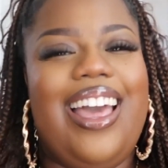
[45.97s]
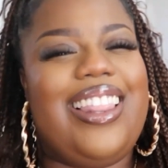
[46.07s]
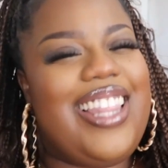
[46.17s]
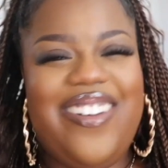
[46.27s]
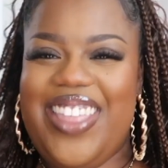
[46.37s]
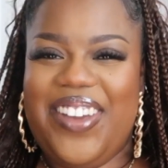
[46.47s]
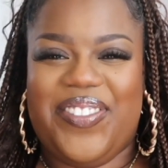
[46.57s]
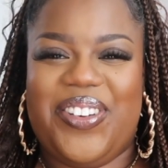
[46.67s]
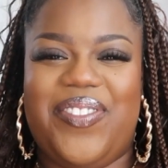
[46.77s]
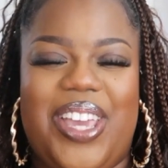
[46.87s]
Love that
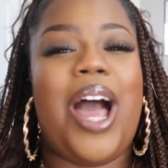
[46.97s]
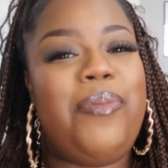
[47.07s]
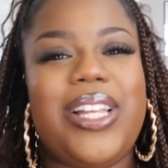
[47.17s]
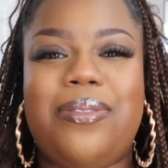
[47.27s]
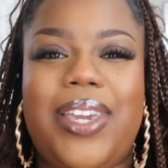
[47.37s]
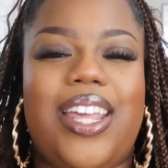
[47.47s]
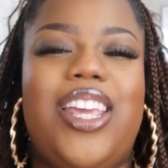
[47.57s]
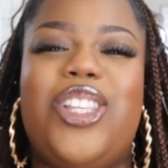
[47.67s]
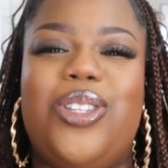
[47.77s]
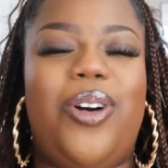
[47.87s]
for me. I'm about to be
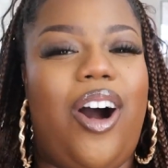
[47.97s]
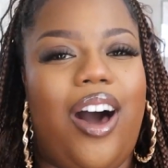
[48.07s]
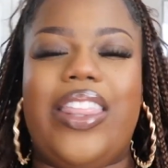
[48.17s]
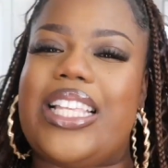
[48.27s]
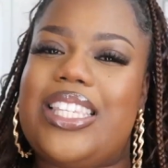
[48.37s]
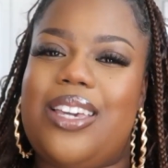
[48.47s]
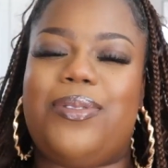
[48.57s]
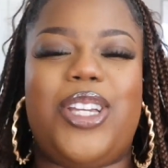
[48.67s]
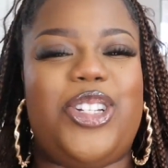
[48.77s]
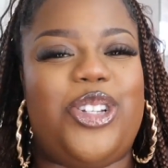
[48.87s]
getting into all the
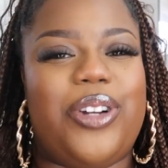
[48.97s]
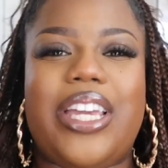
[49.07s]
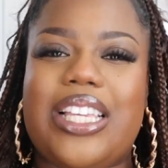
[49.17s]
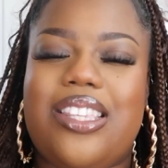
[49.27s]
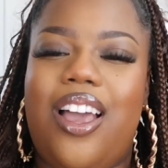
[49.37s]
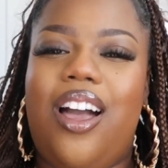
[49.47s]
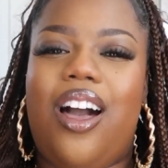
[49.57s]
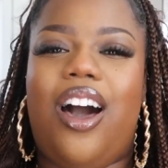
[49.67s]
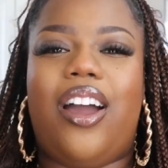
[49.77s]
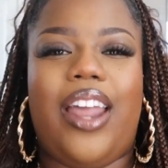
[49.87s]
tips and tricks
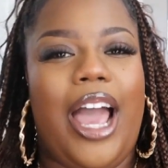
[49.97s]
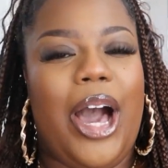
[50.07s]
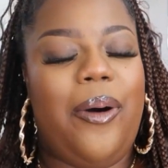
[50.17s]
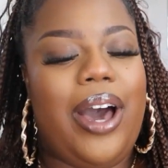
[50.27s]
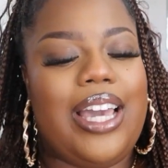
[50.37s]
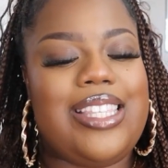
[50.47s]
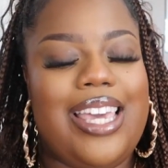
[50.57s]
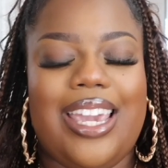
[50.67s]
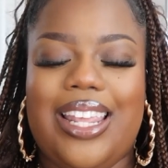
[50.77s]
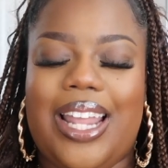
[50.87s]
on how I
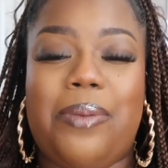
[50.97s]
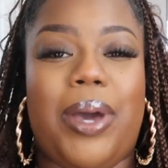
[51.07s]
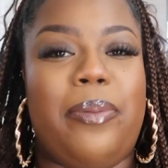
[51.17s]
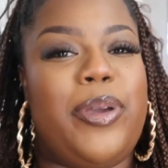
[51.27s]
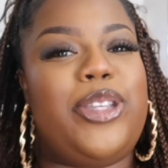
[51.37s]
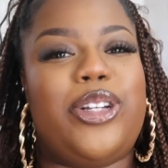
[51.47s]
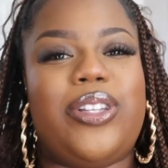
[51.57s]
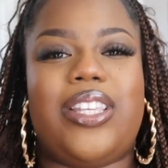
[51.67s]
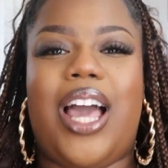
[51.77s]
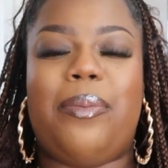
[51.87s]
take and edit my
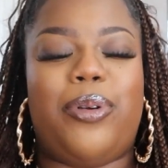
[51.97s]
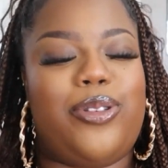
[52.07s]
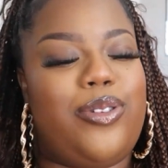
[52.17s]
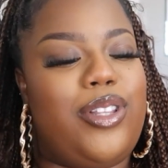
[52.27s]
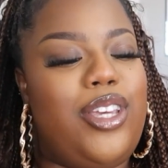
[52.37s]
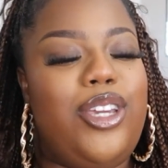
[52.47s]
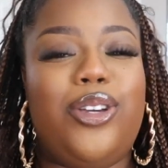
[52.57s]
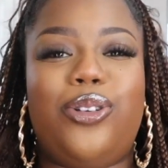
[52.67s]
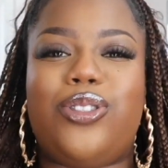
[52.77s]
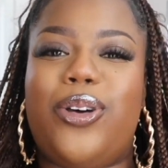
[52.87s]
pictures that I personally use.